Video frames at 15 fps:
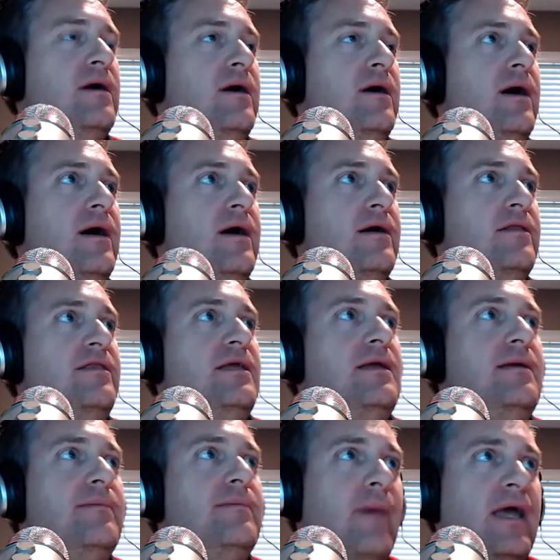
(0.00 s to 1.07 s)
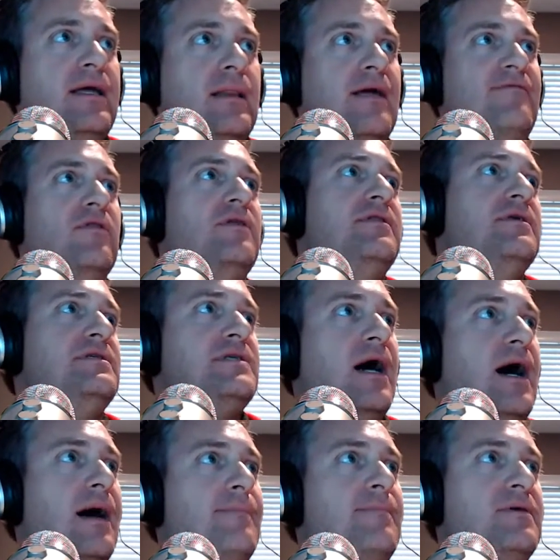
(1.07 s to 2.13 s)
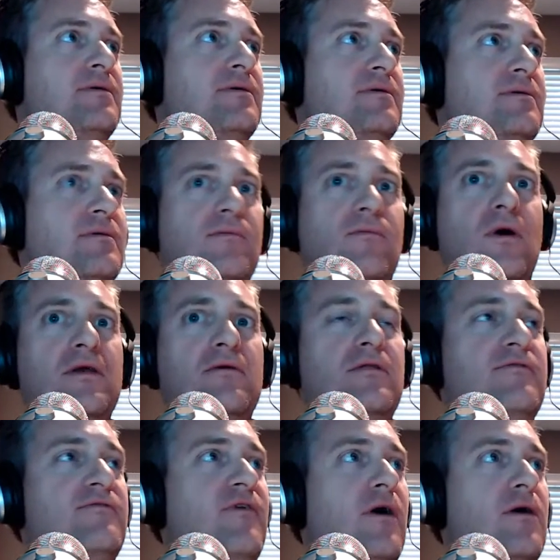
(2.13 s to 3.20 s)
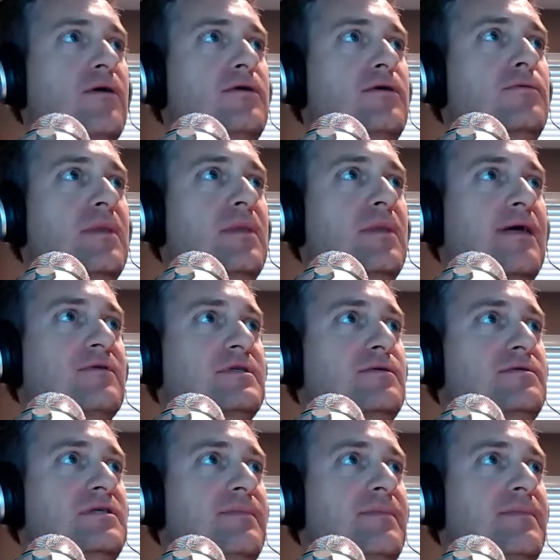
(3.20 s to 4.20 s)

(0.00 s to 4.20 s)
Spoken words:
the mic level at the top, what are the volume levels that you